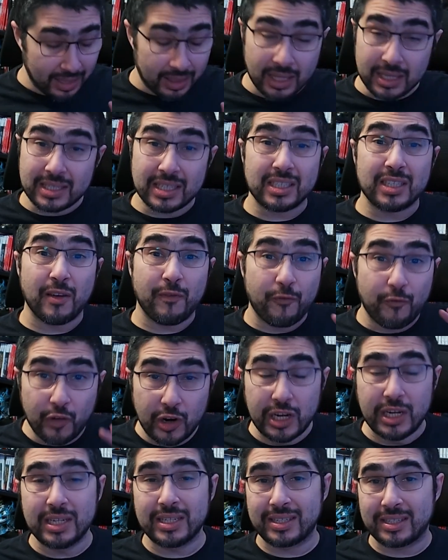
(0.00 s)
This is the
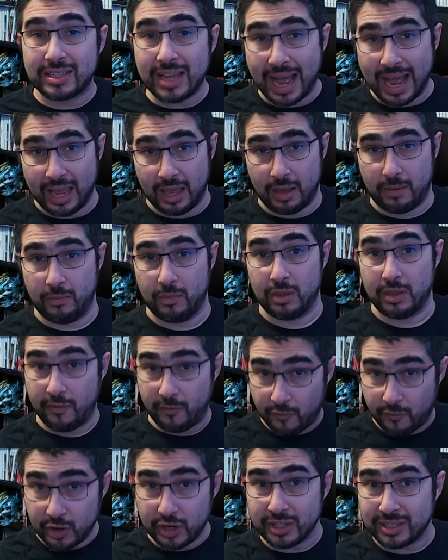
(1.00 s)
first time
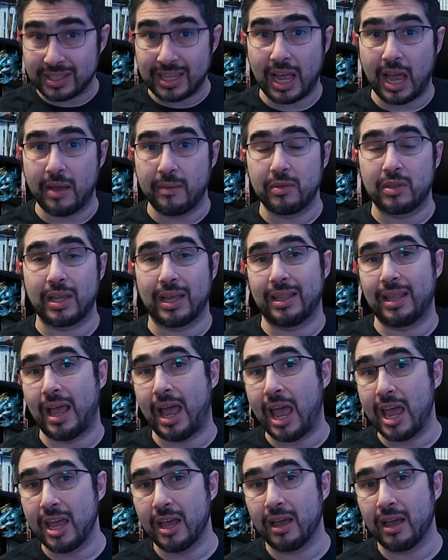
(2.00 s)
that